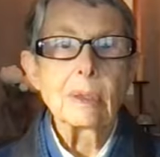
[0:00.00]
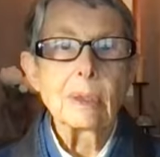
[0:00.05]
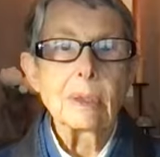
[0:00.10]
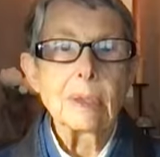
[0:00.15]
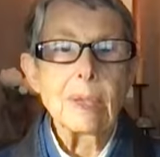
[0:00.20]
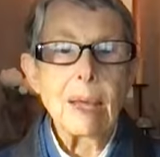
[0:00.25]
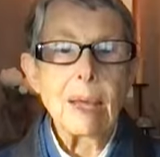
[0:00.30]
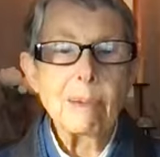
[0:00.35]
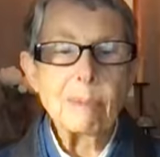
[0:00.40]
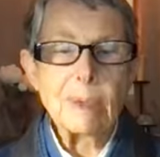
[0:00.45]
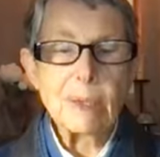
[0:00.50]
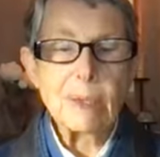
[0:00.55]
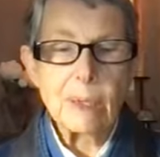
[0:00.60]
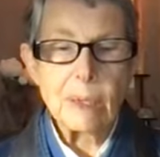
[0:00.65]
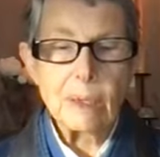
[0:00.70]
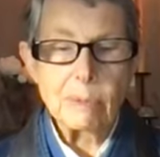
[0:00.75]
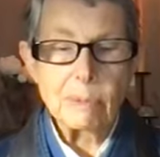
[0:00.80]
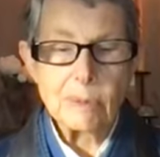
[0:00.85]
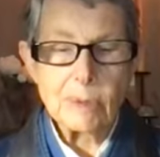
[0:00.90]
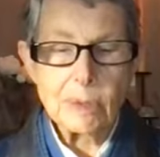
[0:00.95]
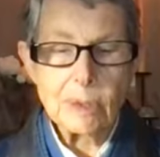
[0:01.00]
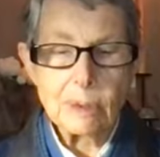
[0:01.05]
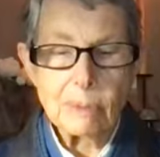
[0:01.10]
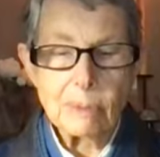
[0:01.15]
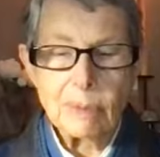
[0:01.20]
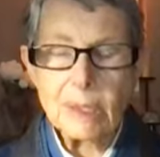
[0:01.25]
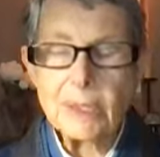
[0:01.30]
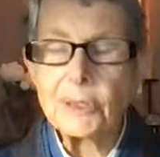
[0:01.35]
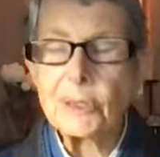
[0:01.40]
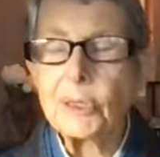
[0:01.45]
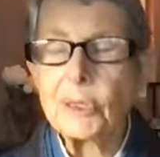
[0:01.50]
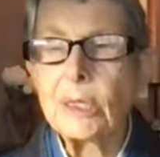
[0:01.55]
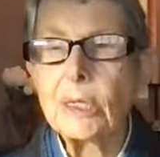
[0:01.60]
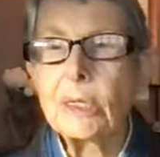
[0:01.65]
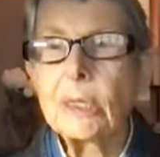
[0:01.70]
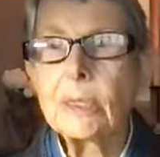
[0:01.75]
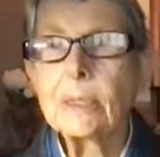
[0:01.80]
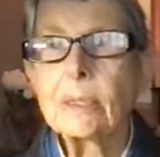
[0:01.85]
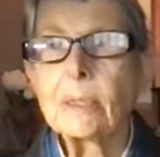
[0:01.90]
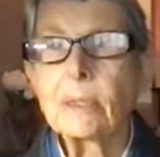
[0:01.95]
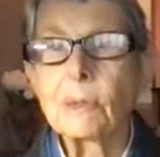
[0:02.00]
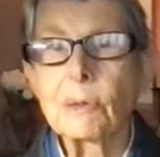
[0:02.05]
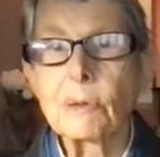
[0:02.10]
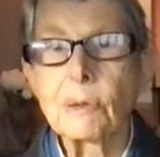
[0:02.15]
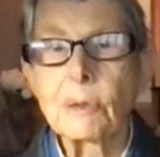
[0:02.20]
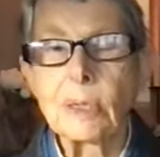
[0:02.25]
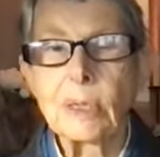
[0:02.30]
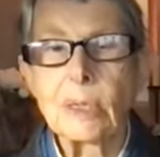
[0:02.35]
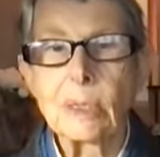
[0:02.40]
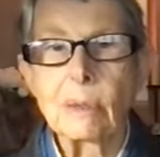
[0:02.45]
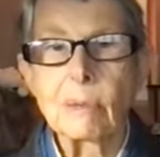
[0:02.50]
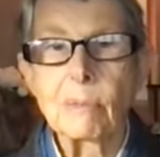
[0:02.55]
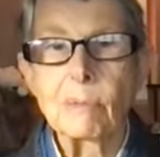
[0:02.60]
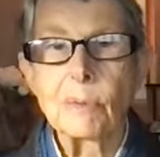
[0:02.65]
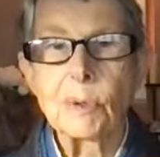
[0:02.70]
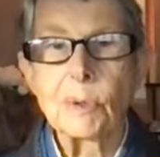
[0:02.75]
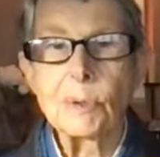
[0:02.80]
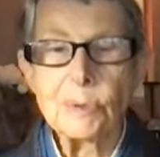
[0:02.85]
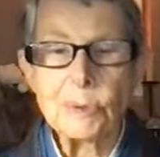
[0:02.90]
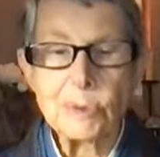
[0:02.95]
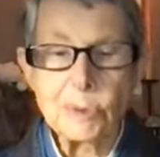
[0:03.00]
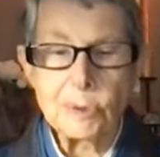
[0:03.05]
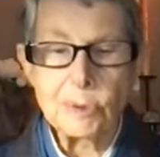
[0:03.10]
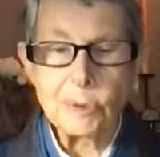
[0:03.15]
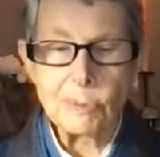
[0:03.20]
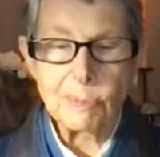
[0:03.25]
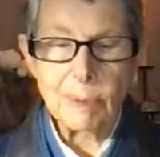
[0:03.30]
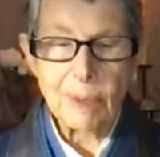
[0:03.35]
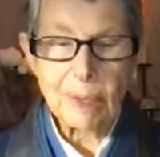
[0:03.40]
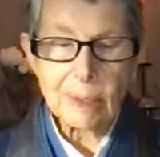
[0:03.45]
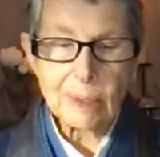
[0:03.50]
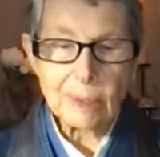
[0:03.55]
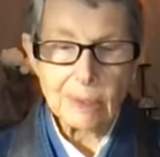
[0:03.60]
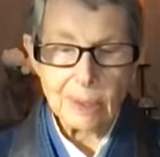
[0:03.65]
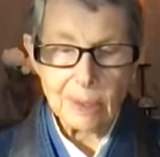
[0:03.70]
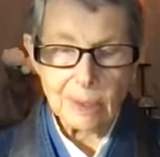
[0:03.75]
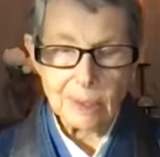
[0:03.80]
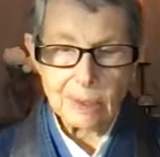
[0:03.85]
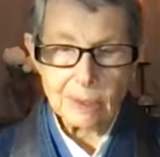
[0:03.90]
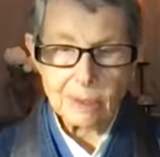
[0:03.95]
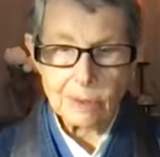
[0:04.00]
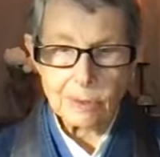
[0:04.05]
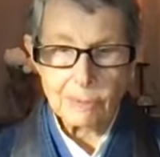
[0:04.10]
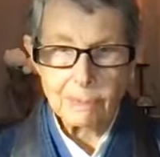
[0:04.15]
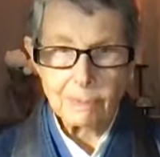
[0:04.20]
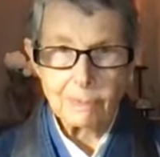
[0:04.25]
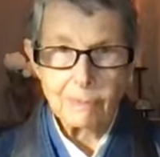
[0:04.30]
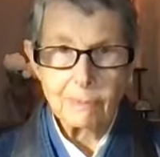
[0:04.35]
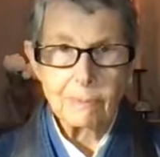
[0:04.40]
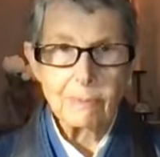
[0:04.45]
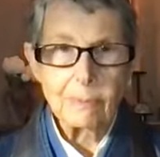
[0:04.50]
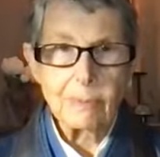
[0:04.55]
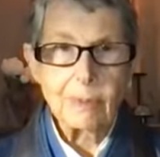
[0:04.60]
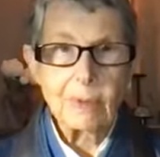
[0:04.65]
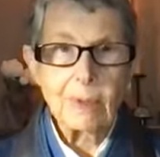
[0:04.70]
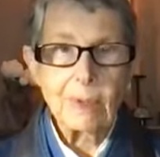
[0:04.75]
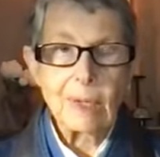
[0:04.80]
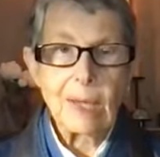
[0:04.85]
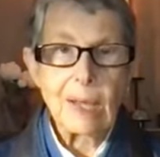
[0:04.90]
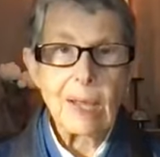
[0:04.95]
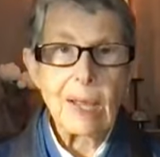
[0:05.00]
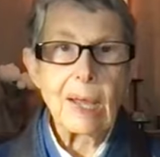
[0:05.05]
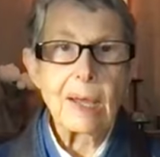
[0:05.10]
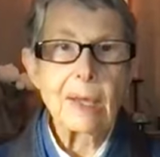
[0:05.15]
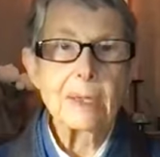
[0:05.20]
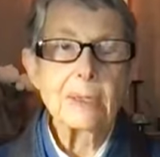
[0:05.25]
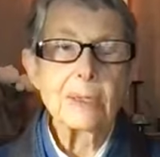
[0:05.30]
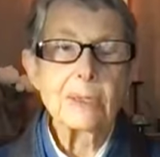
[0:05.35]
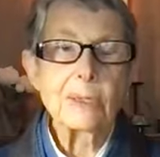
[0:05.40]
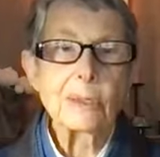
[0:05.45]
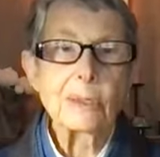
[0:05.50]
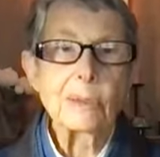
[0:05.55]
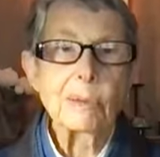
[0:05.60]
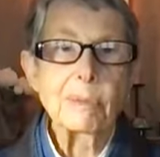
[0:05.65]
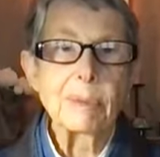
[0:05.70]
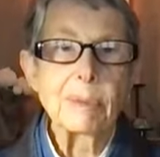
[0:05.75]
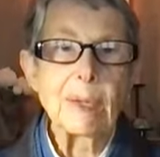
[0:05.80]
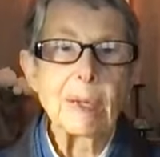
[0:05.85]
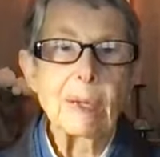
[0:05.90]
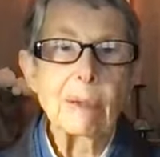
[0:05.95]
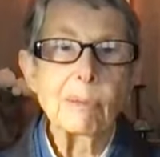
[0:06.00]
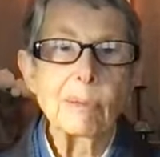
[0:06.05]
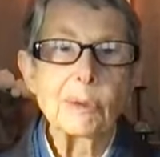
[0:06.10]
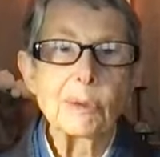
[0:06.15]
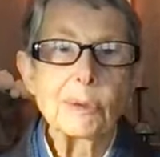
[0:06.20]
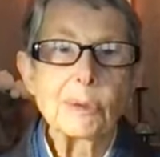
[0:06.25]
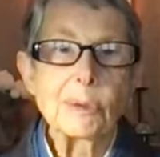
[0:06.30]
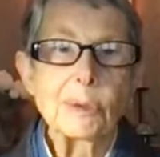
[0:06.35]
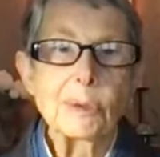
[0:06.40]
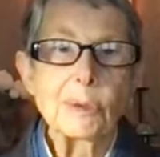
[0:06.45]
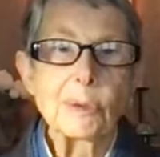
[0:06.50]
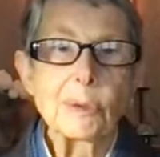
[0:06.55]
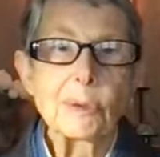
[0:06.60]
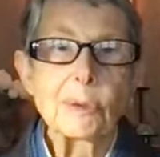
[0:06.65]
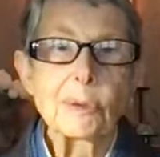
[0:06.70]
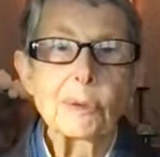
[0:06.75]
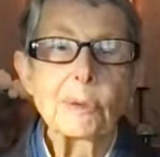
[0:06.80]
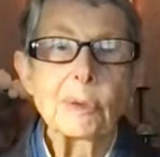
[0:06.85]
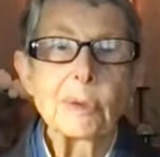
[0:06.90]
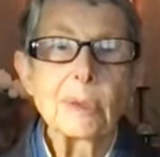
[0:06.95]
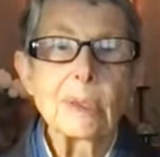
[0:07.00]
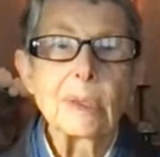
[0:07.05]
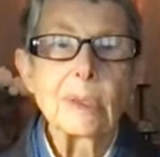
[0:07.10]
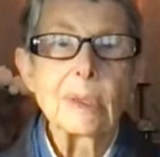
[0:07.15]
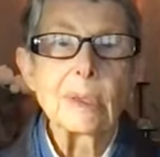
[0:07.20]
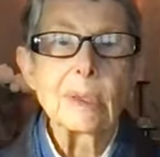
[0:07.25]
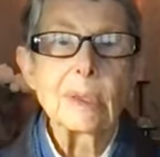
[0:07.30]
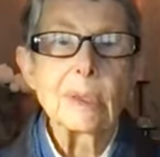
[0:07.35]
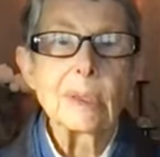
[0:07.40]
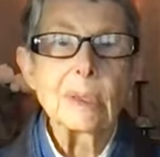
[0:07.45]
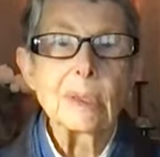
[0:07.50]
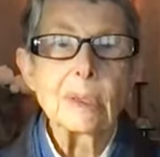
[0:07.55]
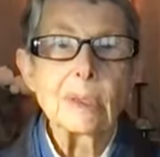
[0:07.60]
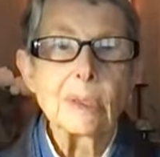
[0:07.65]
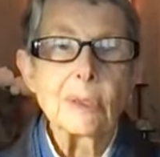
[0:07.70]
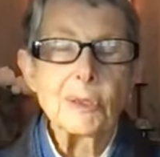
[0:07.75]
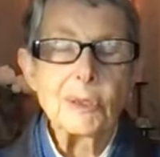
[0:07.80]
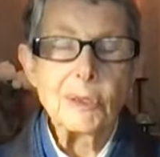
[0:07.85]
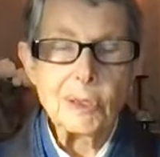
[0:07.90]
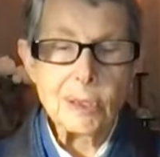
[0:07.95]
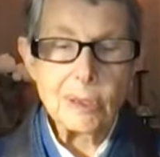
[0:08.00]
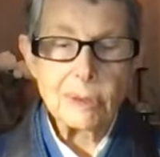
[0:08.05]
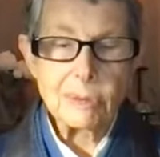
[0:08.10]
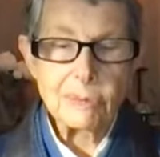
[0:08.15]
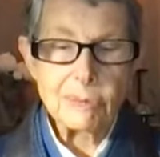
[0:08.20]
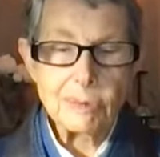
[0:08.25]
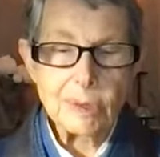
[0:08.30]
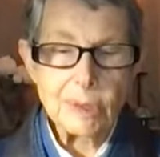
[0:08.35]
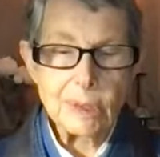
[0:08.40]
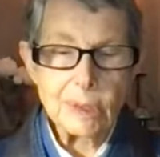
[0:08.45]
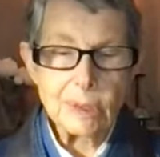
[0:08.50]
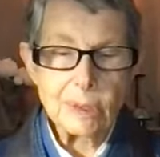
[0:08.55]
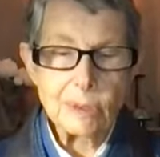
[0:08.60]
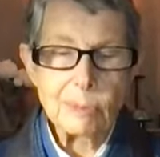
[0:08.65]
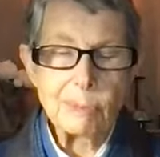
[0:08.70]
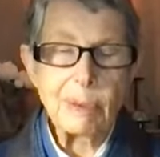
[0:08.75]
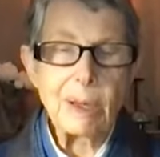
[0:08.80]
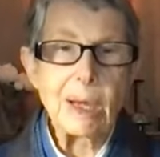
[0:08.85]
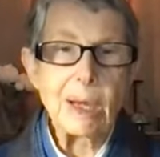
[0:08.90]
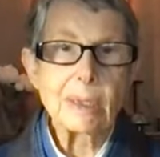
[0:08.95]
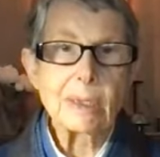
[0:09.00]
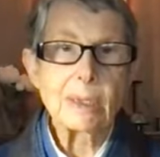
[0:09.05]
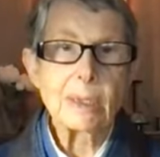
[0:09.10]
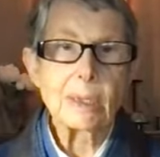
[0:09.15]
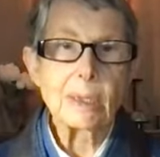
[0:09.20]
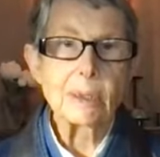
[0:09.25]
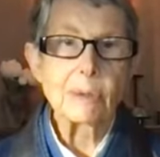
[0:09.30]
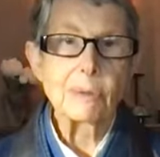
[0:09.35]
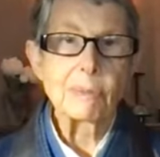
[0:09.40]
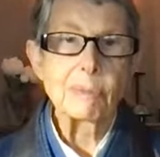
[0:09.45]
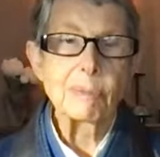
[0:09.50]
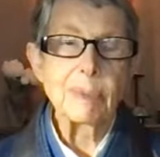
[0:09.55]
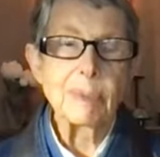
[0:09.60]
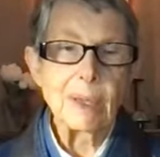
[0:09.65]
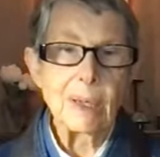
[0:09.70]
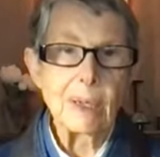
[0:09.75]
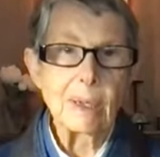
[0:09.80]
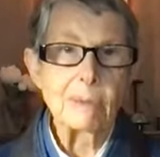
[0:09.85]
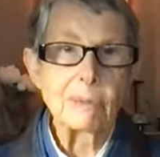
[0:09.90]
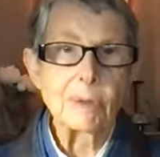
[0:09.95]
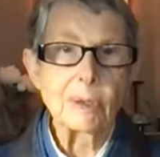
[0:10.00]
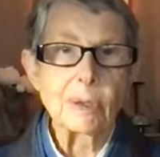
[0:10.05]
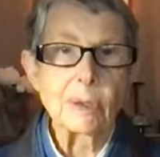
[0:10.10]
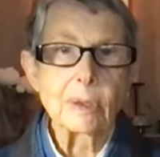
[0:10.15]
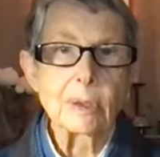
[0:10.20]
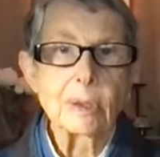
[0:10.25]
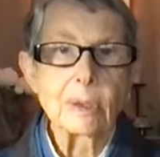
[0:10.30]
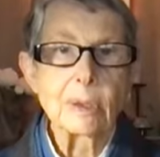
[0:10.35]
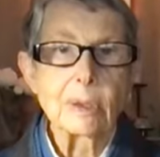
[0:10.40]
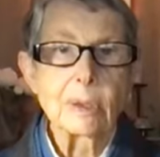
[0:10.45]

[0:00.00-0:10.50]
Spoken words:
that becomes a much easier thing both to recognize and to be able to shift into positive behavior.